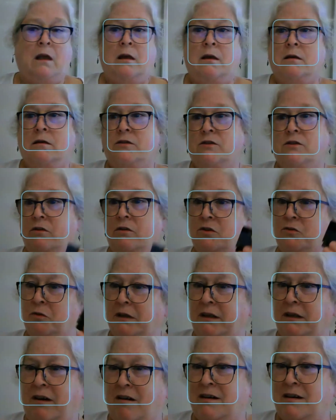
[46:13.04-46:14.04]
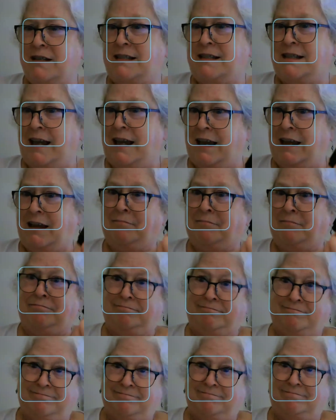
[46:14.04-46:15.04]
So it's really hard to say
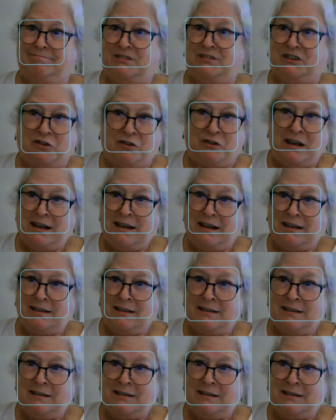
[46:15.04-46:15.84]
streak.